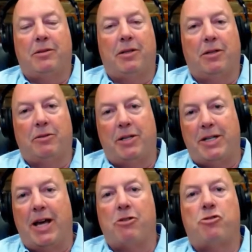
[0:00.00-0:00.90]
in a
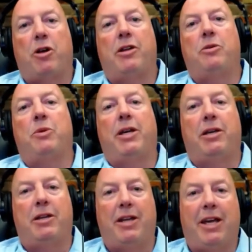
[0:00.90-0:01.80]
downtrodden way,
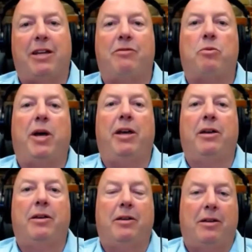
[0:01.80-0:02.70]
in a negative way.
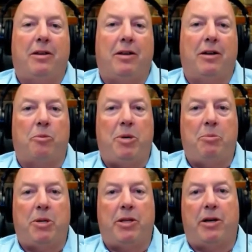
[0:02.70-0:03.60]

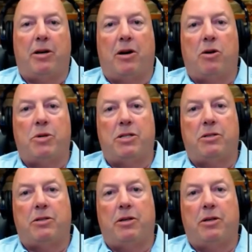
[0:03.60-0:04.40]
People that are always,